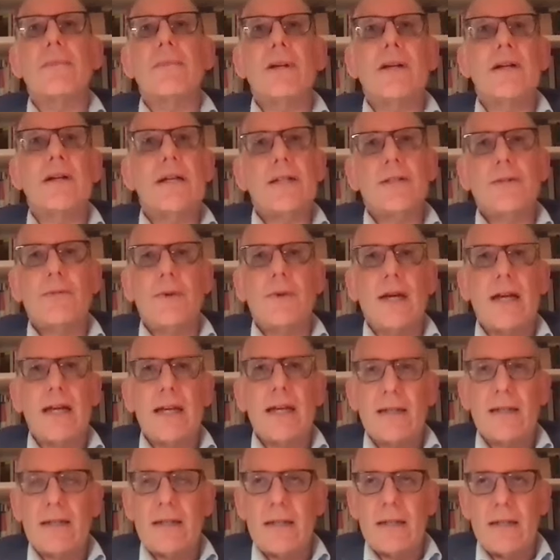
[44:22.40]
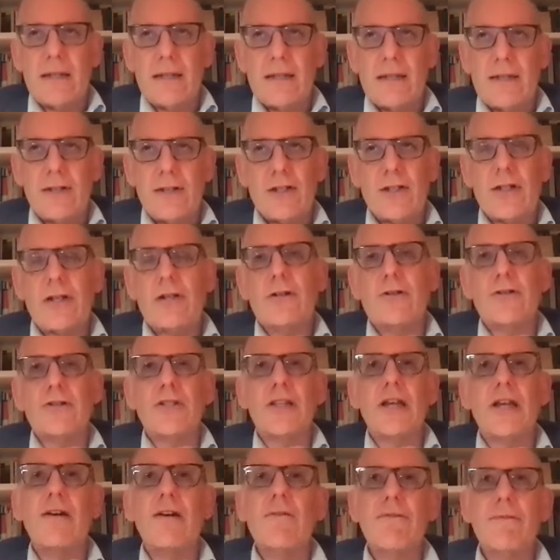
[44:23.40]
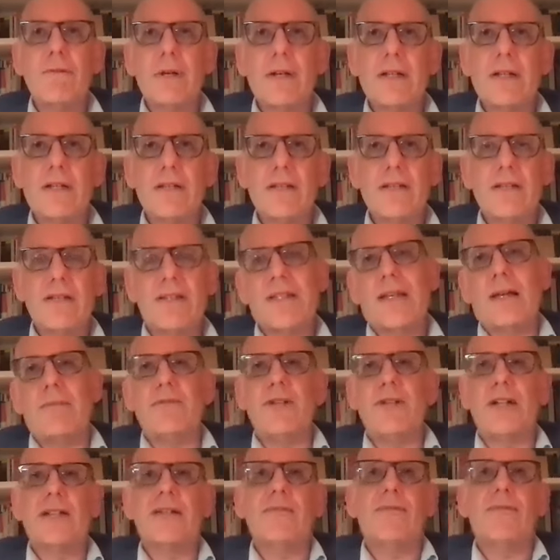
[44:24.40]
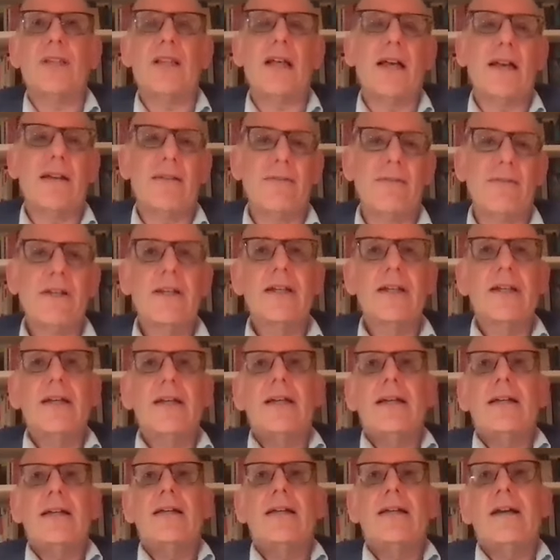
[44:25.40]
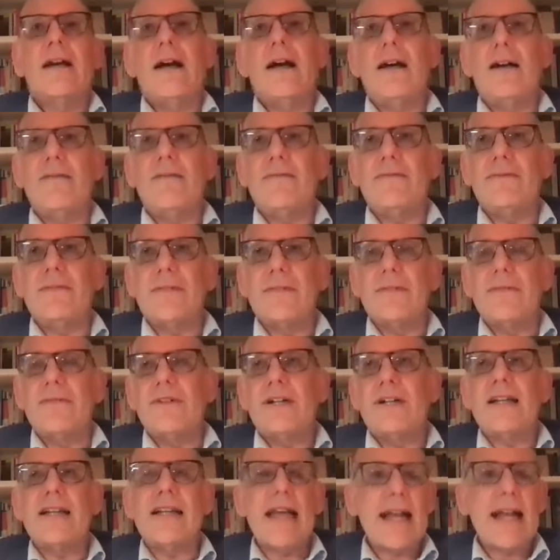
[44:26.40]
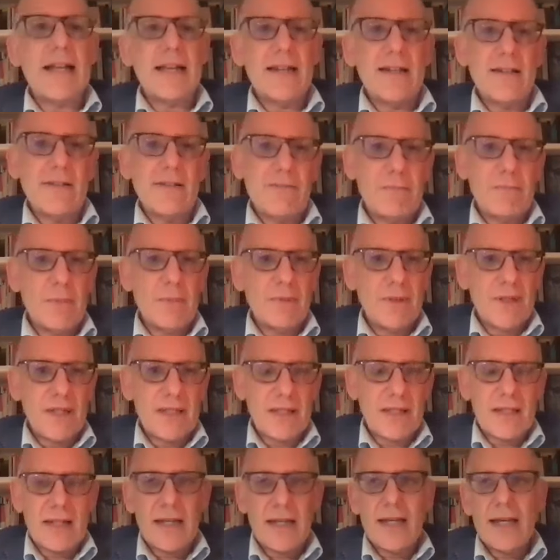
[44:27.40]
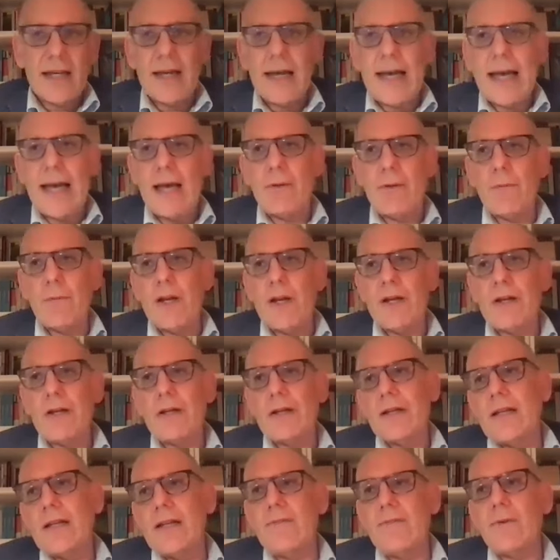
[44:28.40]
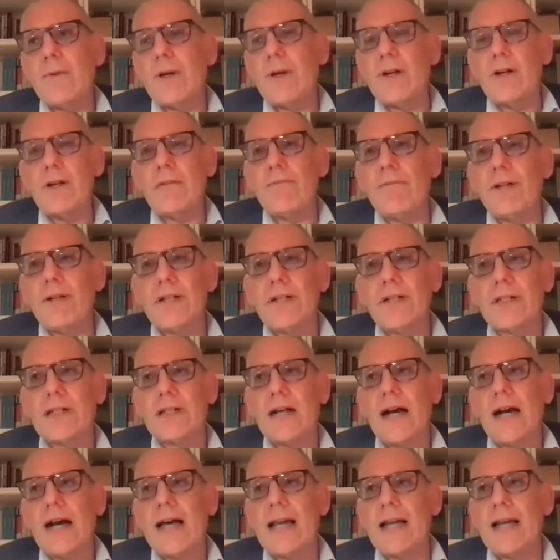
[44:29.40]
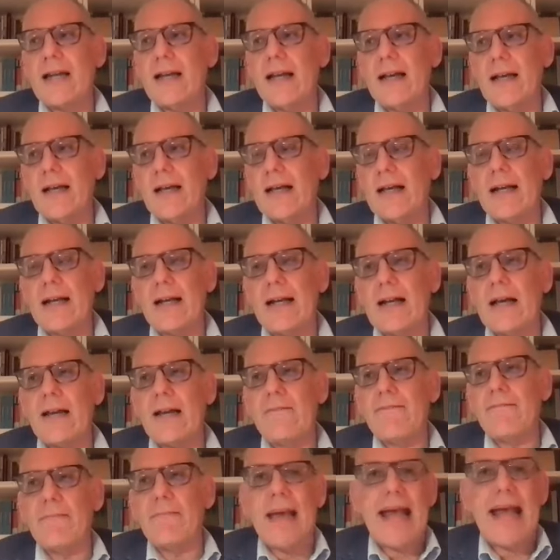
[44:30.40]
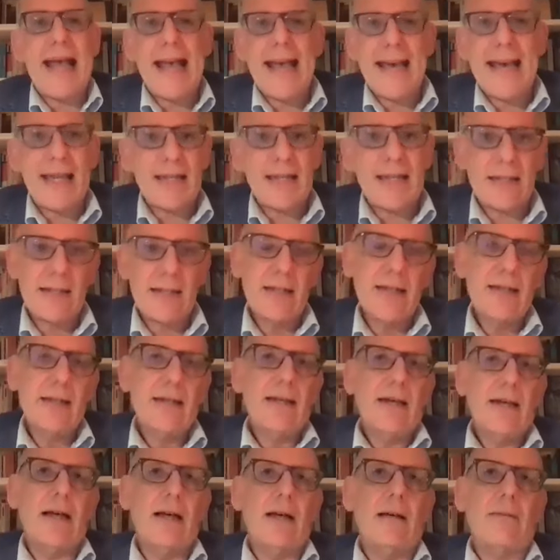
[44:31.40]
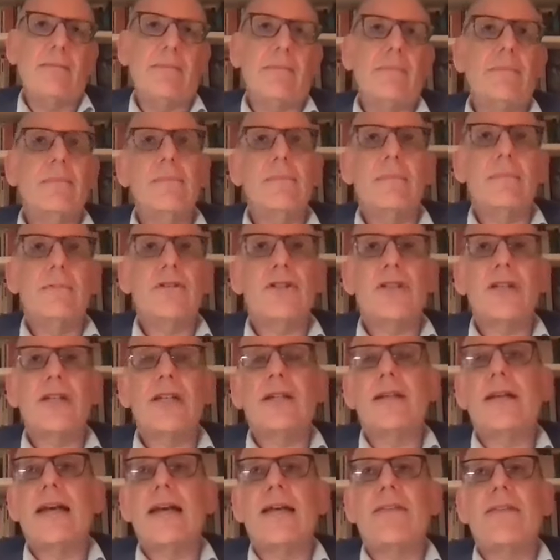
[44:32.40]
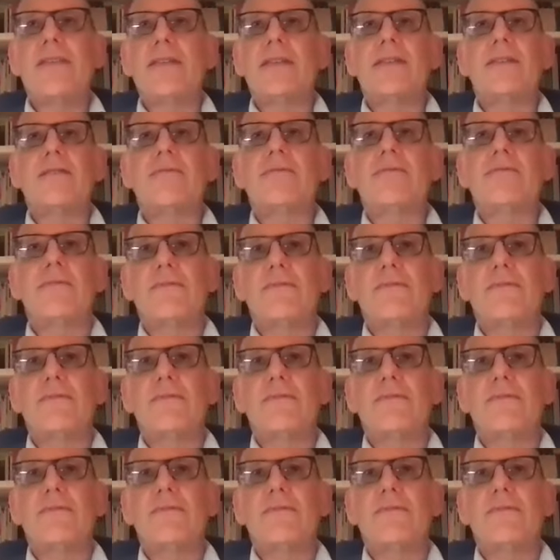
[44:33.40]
periods when she herself was the subject of a lot of very negative publicity, and even when her books got kind of panned, she had this